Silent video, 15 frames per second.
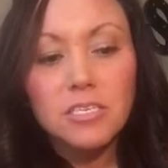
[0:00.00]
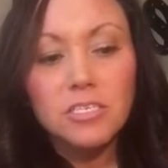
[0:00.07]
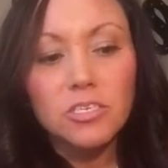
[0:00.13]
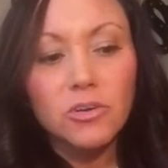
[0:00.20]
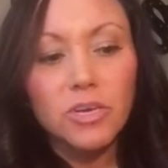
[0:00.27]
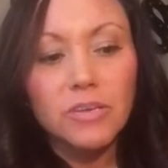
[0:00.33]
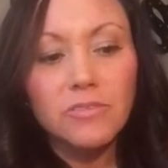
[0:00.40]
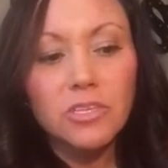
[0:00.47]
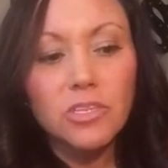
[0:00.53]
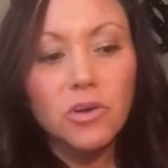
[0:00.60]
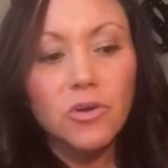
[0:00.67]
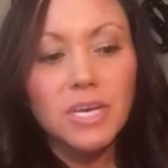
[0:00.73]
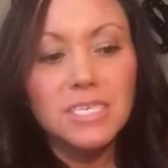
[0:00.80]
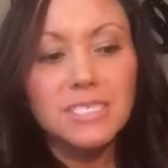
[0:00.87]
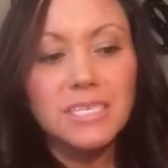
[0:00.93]
So even
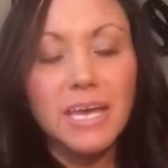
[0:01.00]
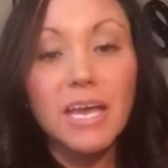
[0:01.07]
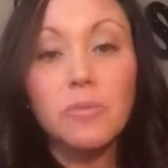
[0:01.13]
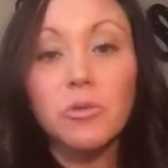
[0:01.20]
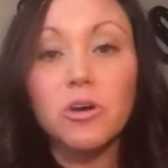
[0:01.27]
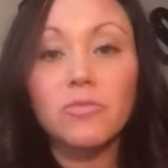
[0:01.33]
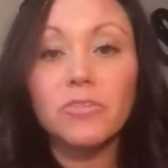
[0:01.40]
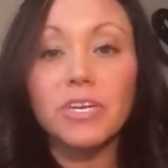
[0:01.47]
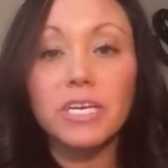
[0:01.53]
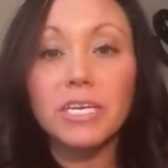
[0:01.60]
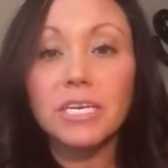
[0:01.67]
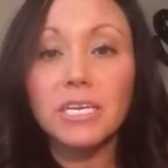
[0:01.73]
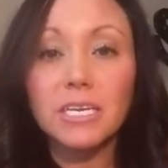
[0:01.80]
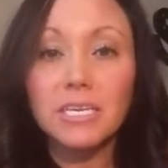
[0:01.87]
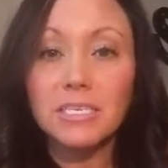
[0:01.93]
though I say I'm
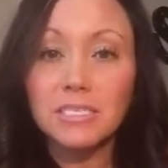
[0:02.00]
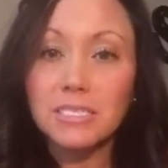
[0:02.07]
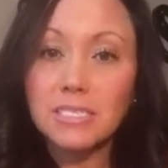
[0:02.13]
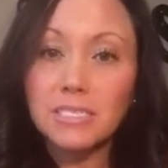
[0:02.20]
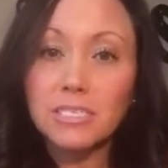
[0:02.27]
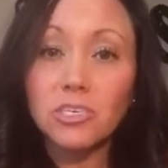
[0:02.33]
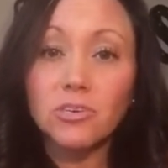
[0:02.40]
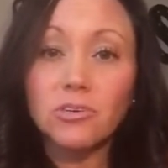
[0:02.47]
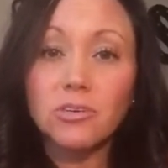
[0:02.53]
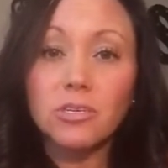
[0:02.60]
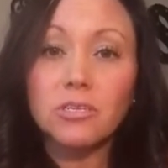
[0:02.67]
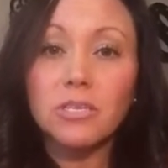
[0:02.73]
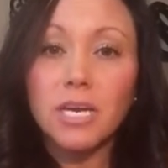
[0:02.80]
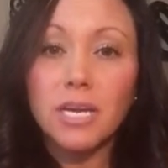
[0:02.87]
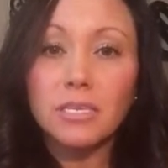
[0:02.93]
overeating, it's still
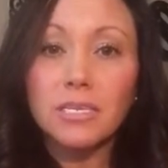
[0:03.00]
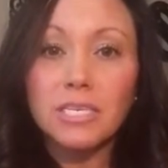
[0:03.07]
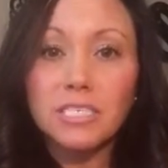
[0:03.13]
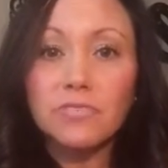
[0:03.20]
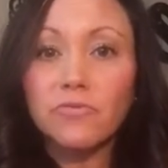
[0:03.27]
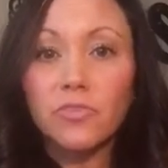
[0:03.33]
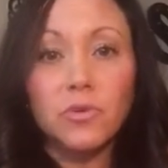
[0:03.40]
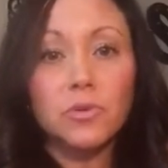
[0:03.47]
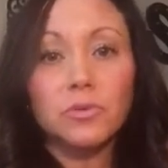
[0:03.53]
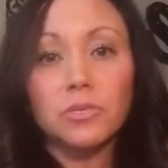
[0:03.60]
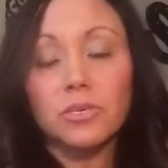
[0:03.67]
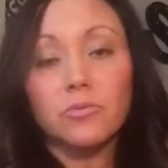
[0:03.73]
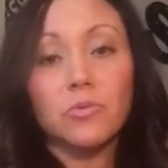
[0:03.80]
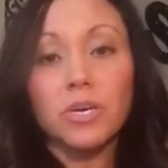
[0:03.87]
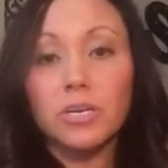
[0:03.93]
a lot less food than